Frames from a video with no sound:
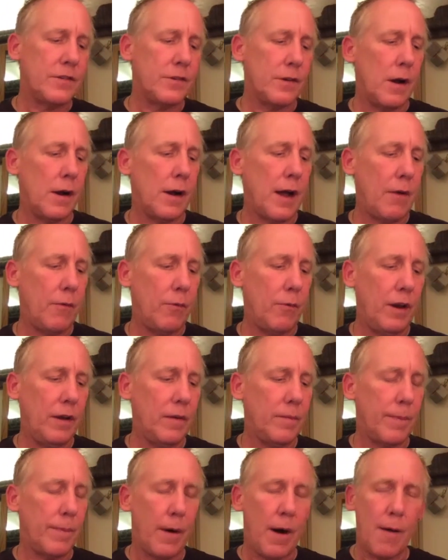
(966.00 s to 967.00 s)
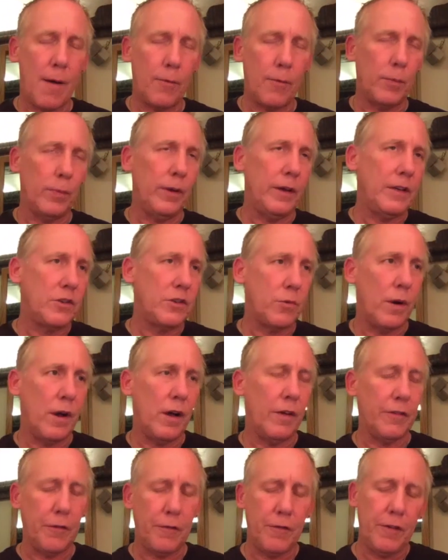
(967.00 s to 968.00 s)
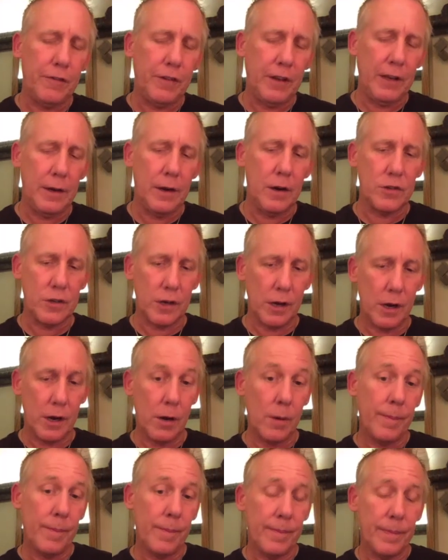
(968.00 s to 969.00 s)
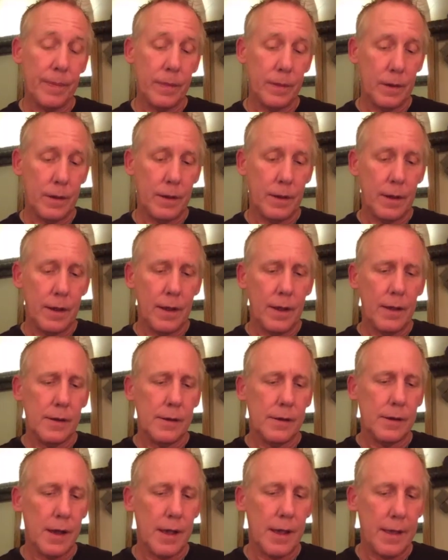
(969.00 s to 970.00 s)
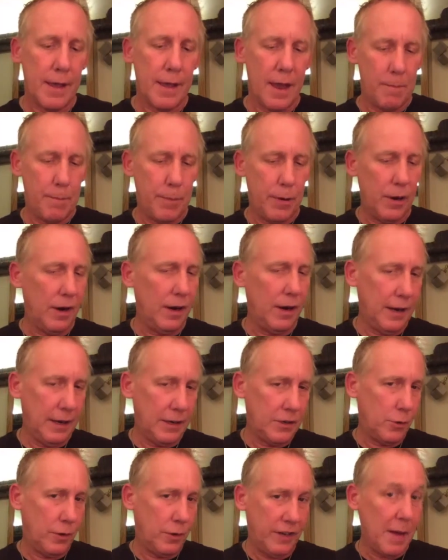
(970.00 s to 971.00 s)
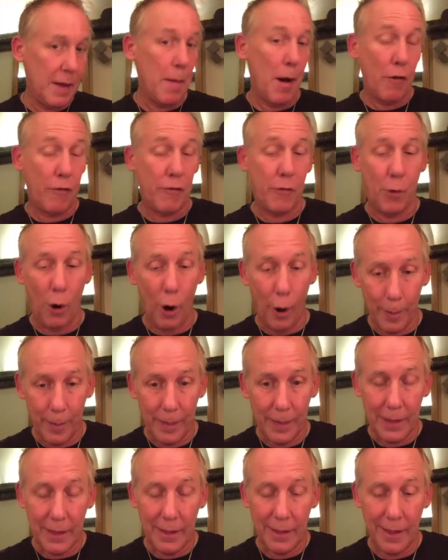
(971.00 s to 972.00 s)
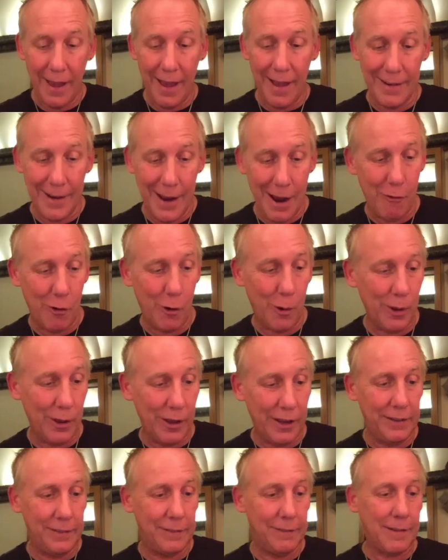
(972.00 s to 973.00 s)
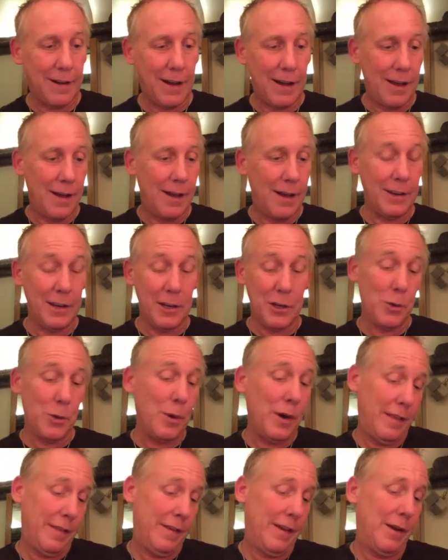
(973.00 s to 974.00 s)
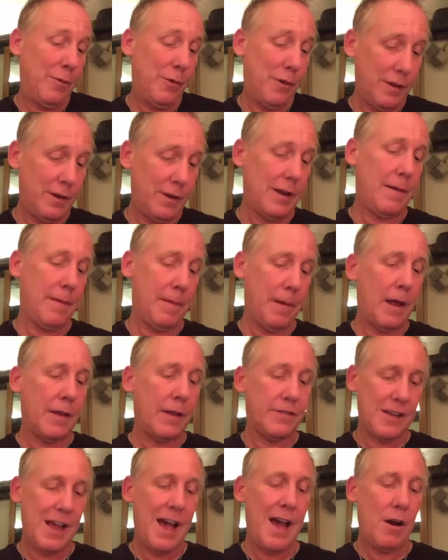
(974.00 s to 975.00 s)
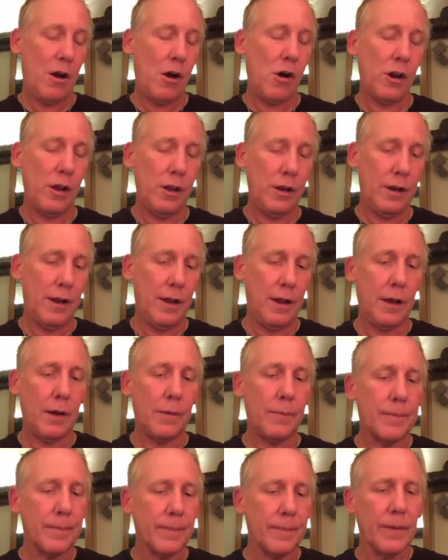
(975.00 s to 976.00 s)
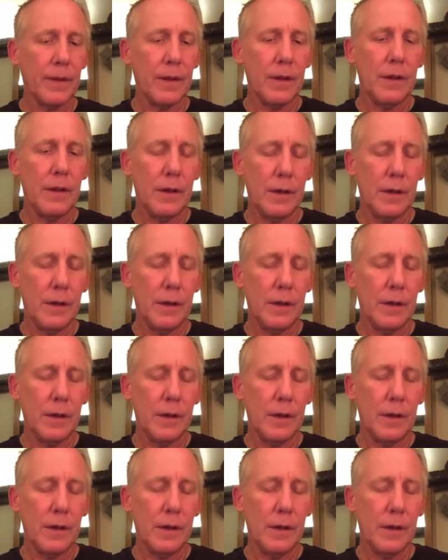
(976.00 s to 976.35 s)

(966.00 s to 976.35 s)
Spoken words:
that song I'd written probably 12 to 15 years ago and put it into a demo form, and never really, I didn't do anything with it. I sat on it and